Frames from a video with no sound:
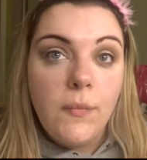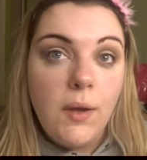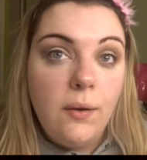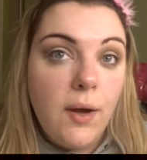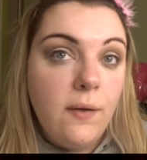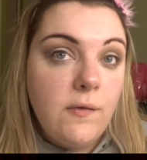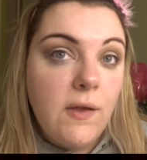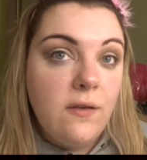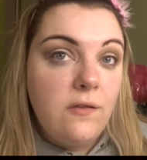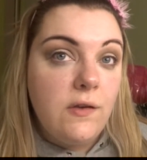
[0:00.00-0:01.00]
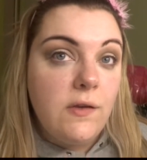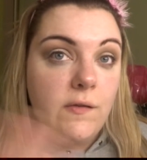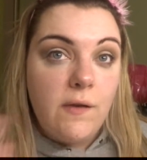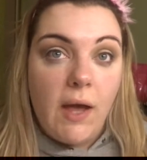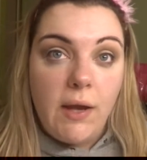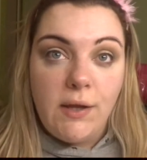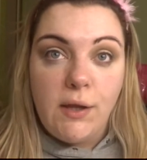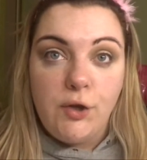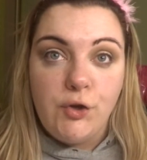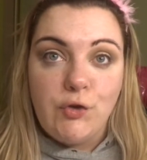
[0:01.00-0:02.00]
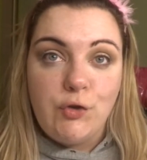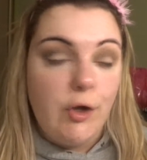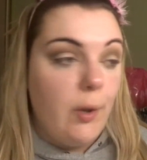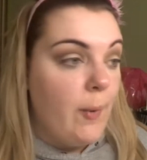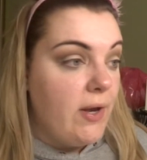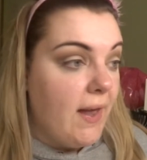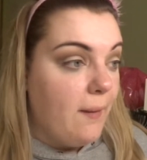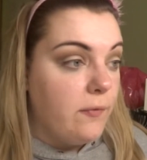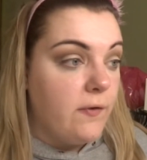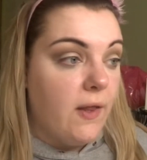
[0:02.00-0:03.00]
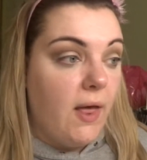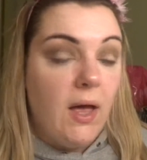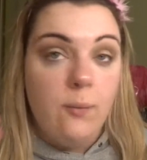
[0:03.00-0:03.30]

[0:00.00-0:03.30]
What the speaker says: There we go, so that's just added some depth to that.